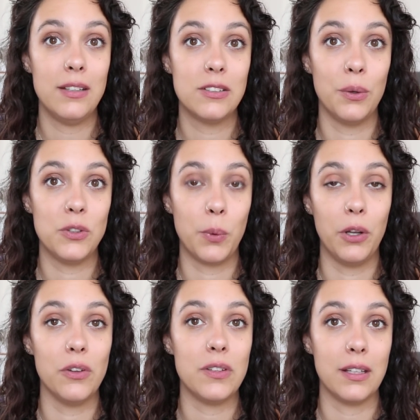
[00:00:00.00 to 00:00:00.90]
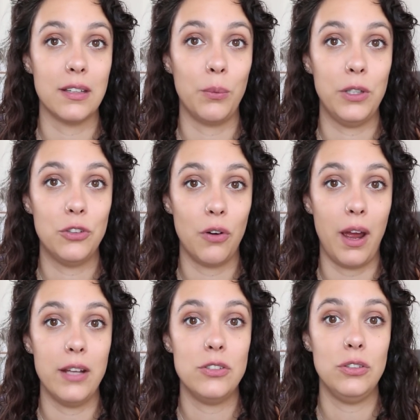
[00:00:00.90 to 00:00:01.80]
and so it's one of those things that we
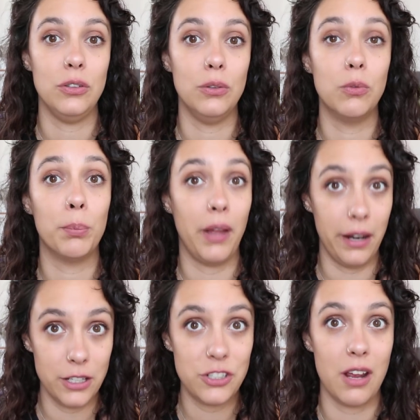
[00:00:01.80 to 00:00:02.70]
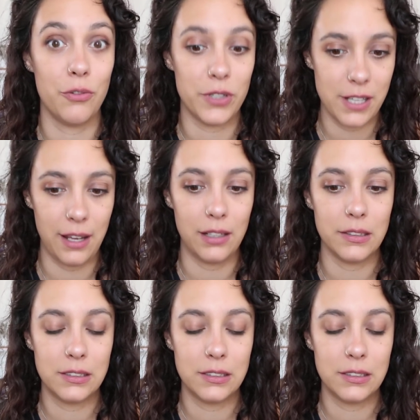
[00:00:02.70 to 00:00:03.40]
try to replenish and retain.